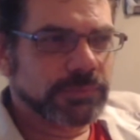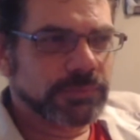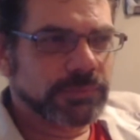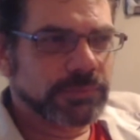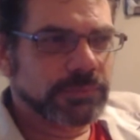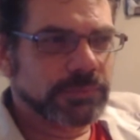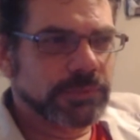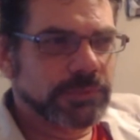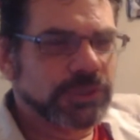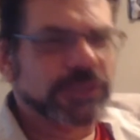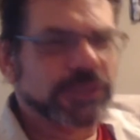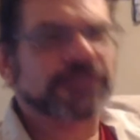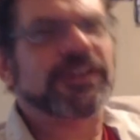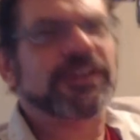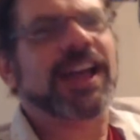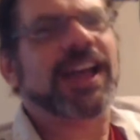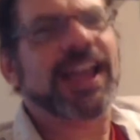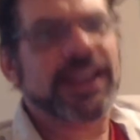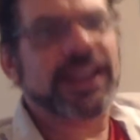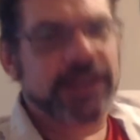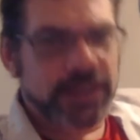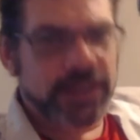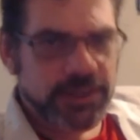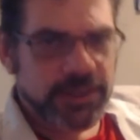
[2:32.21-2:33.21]
to
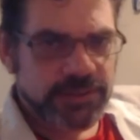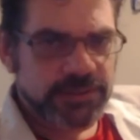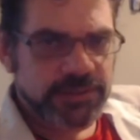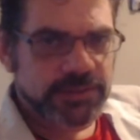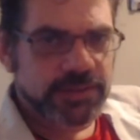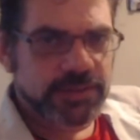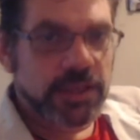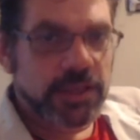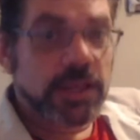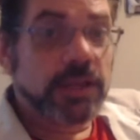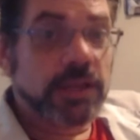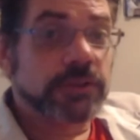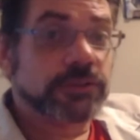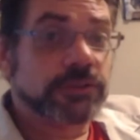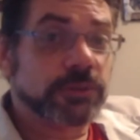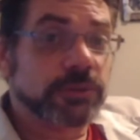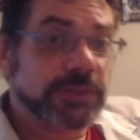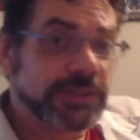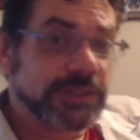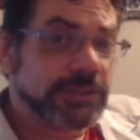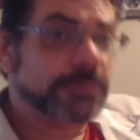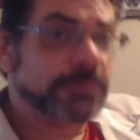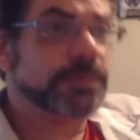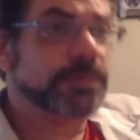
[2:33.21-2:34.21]
divide us so
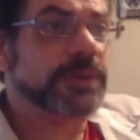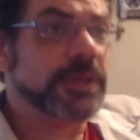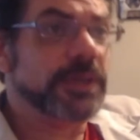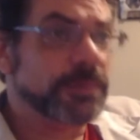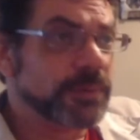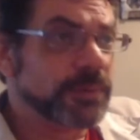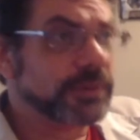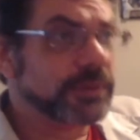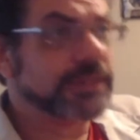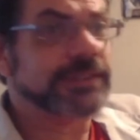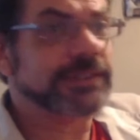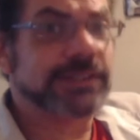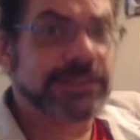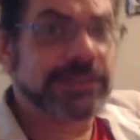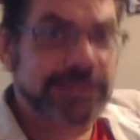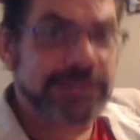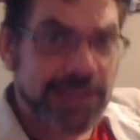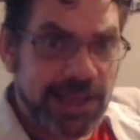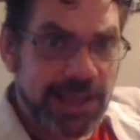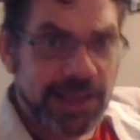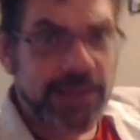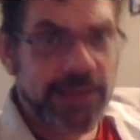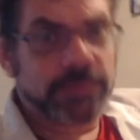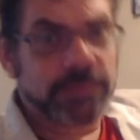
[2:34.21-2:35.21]
that the people at the
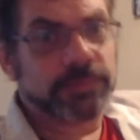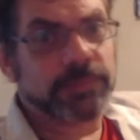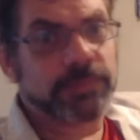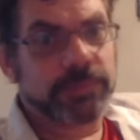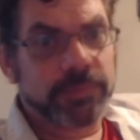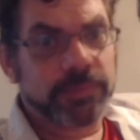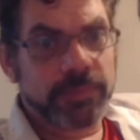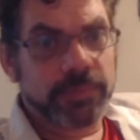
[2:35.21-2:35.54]
top,